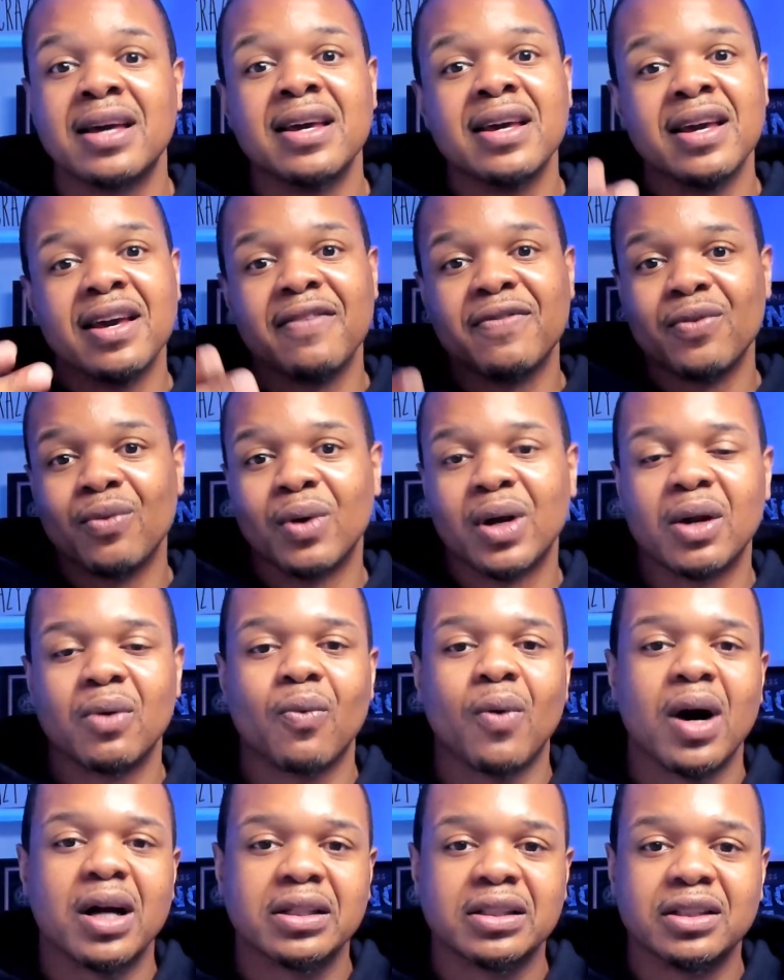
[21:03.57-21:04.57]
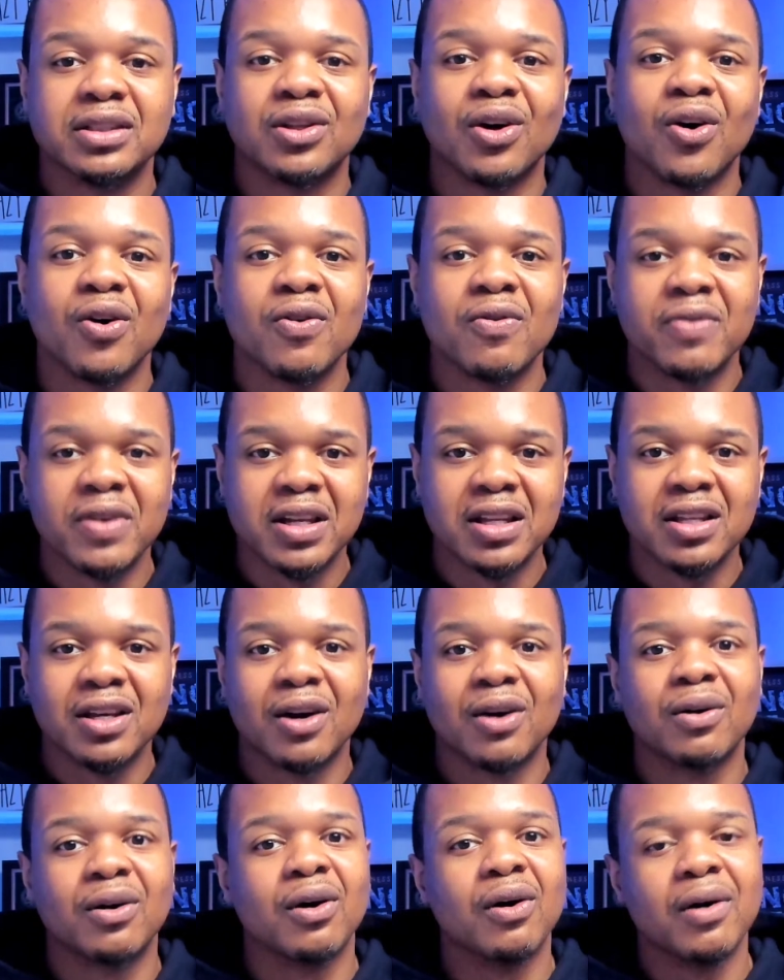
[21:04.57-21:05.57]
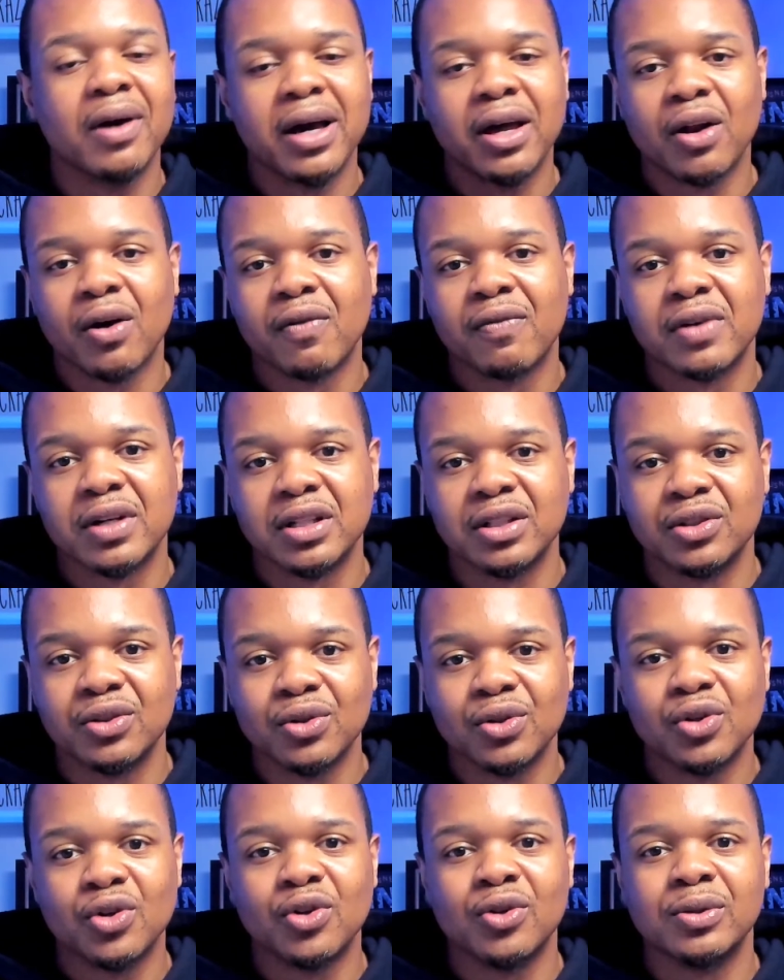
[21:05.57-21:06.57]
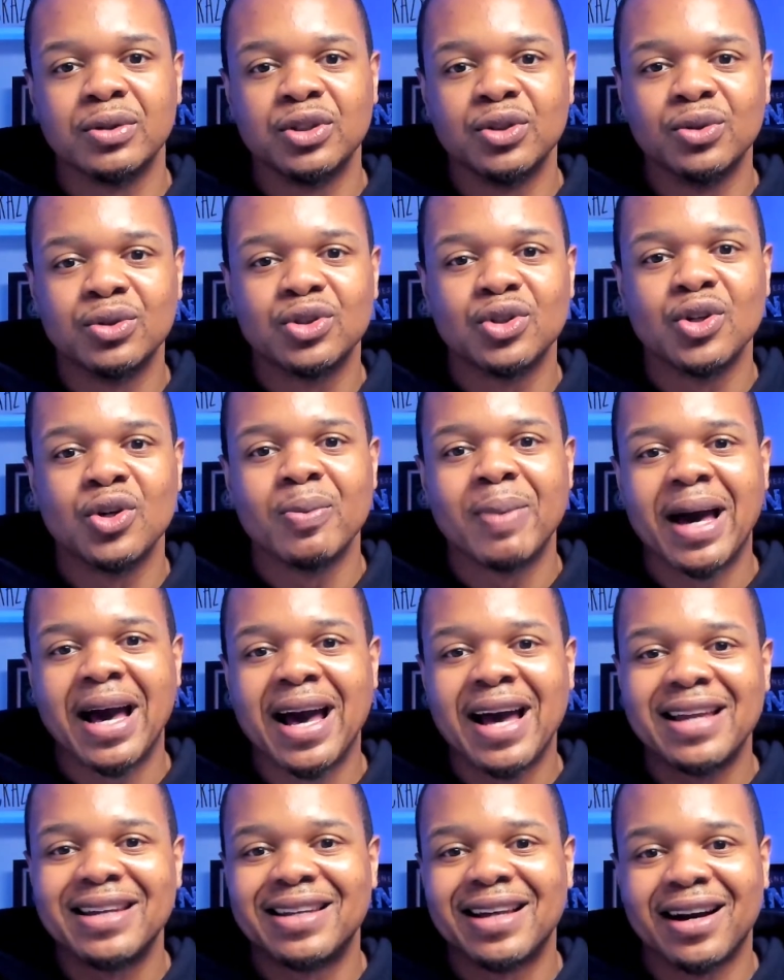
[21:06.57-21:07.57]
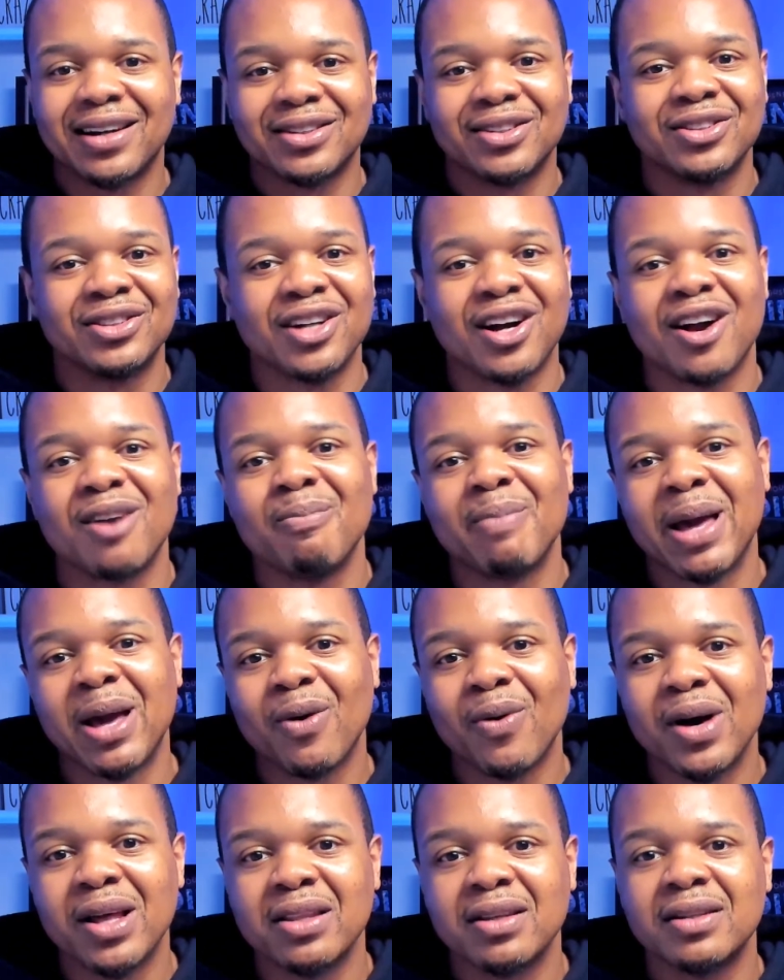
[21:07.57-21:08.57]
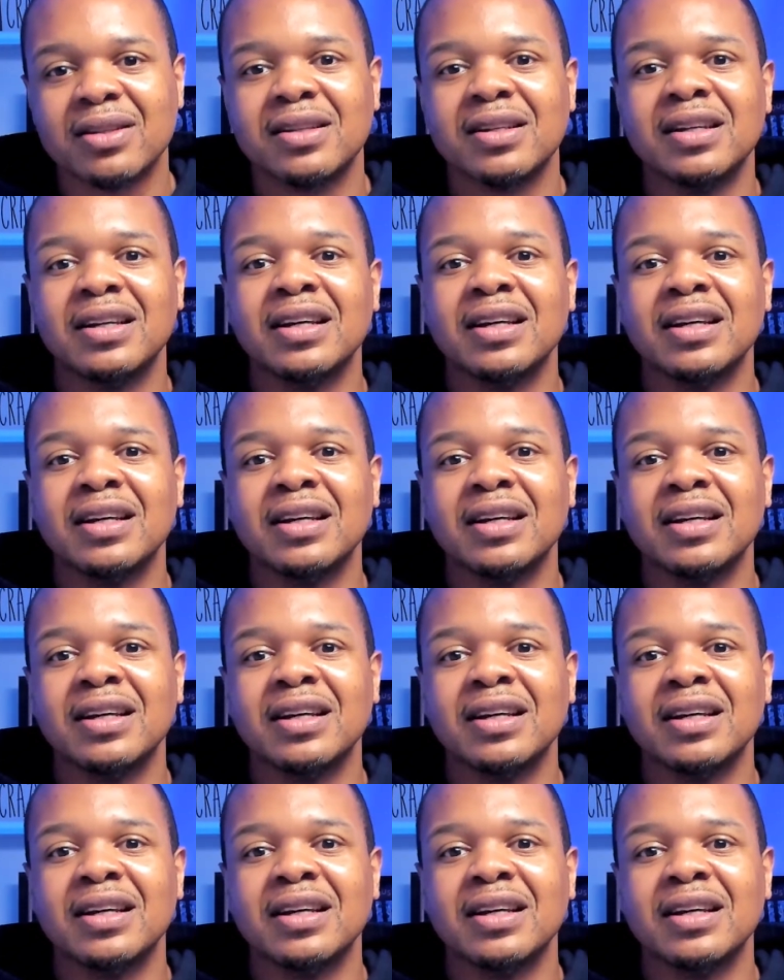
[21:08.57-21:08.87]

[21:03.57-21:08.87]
If you want to watch this whole video, go ahead over to YouTube at Dr. Dar Mayweather.